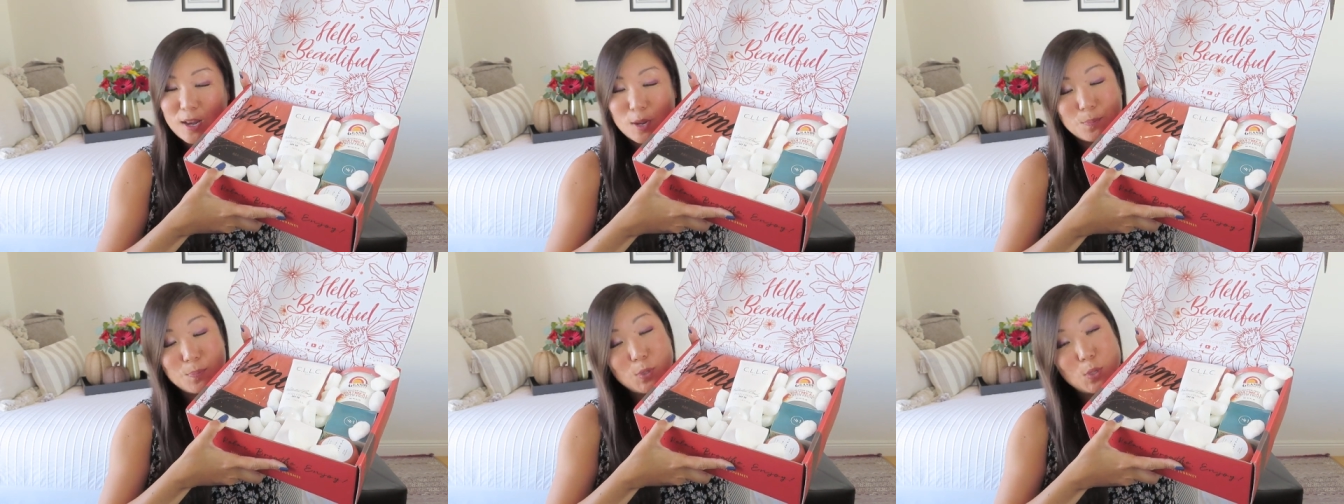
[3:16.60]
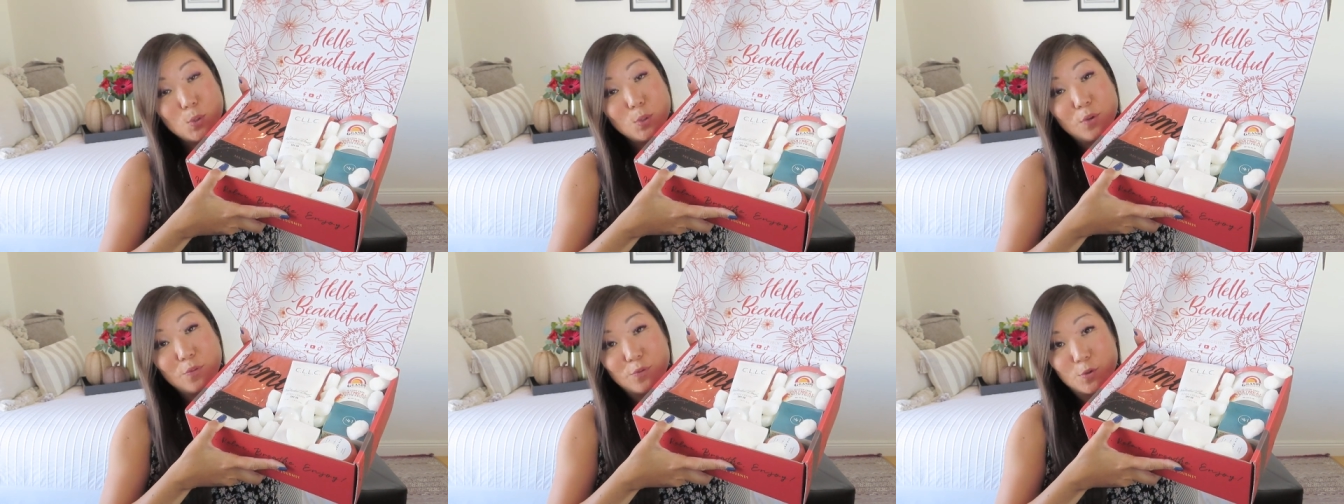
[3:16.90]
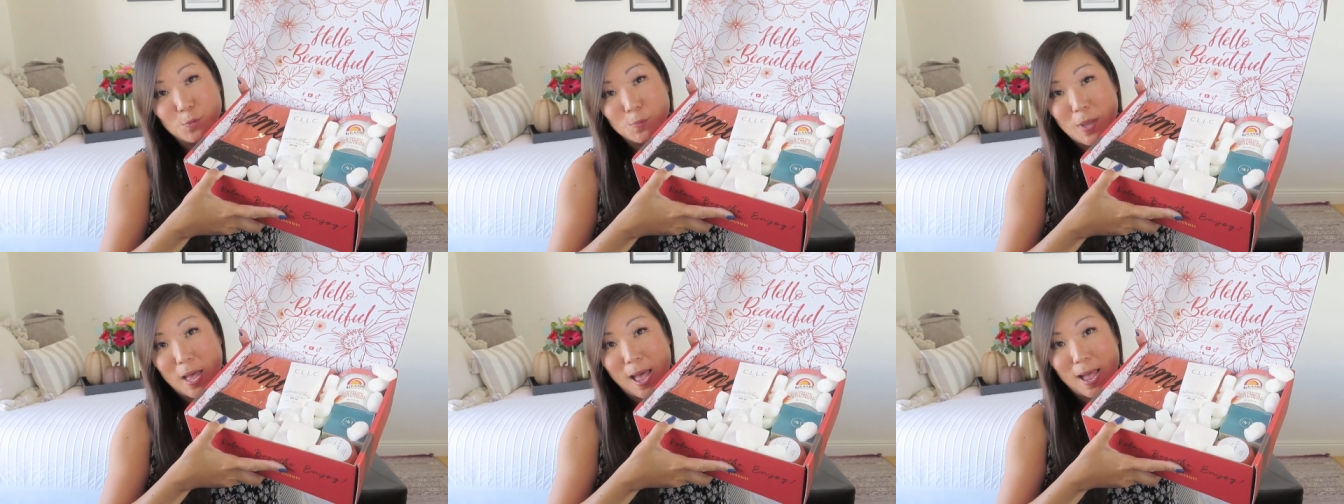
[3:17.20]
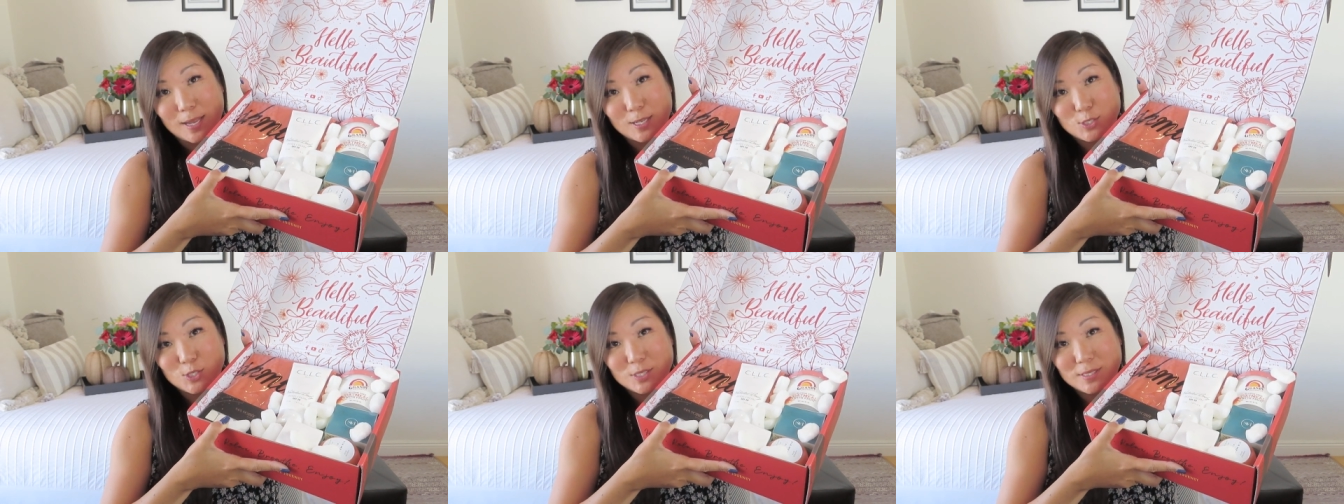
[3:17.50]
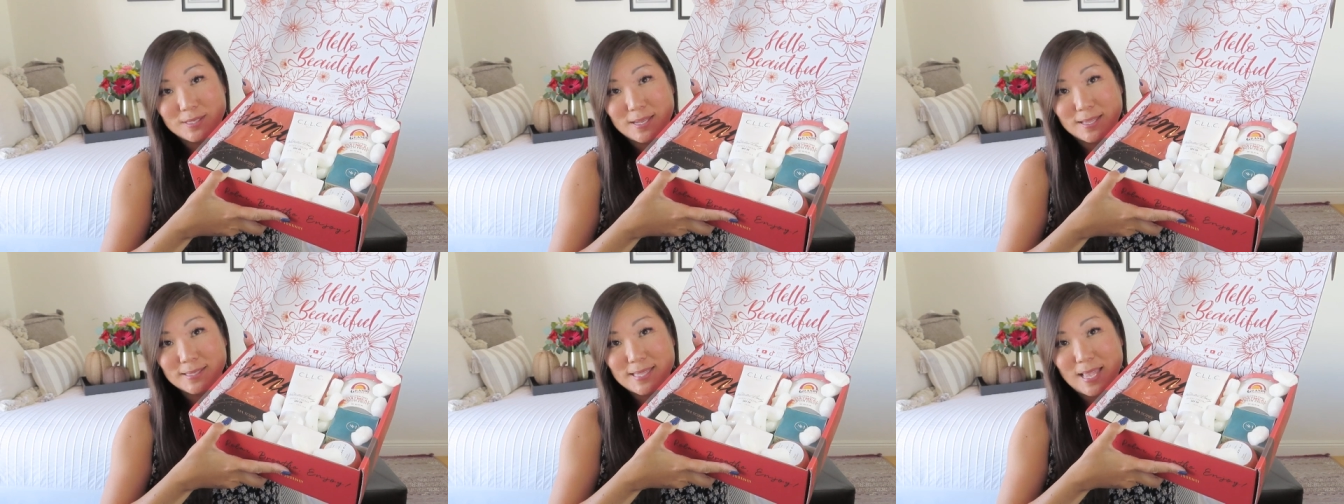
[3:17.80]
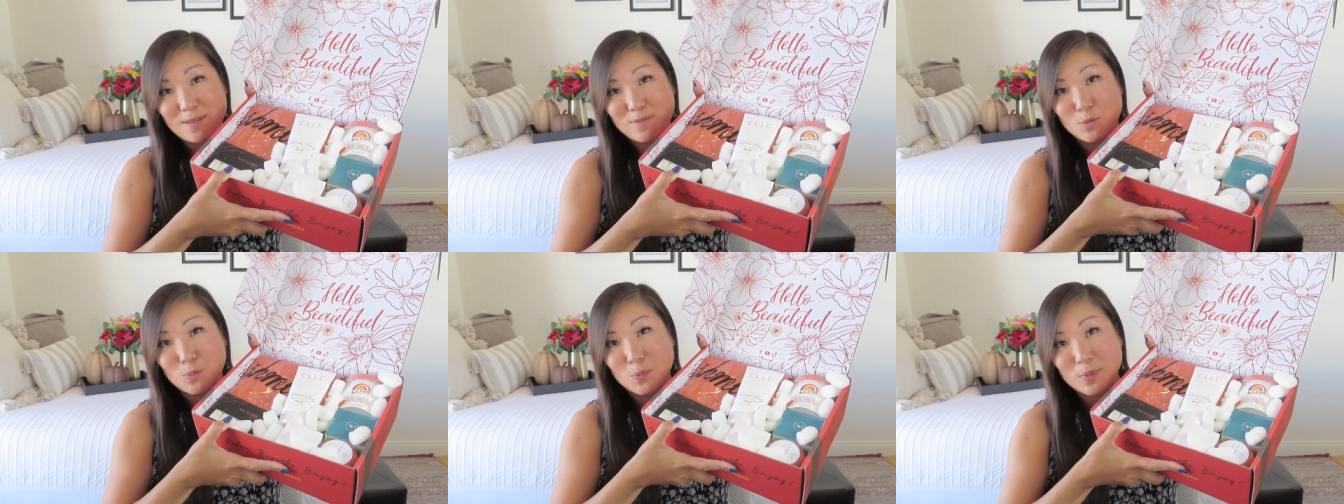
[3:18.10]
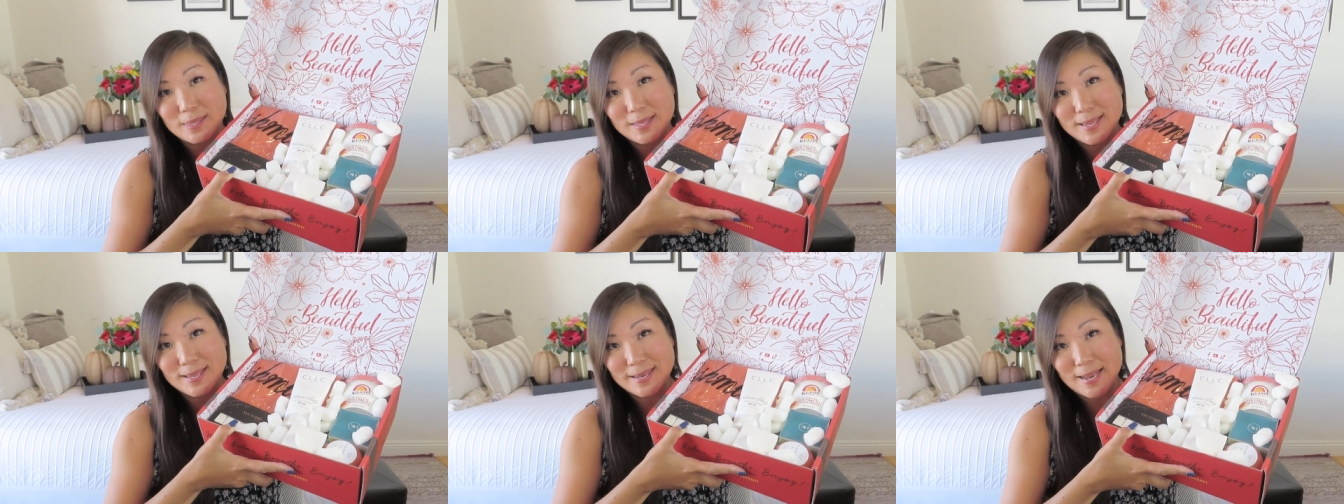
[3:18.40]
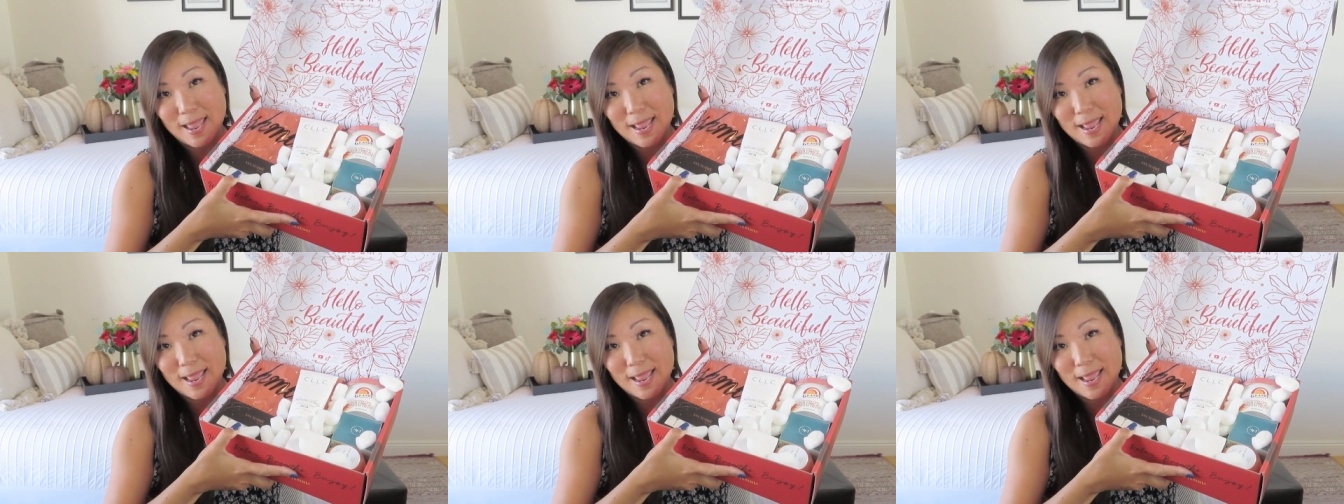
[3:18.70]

and a beautiful box. She does have a really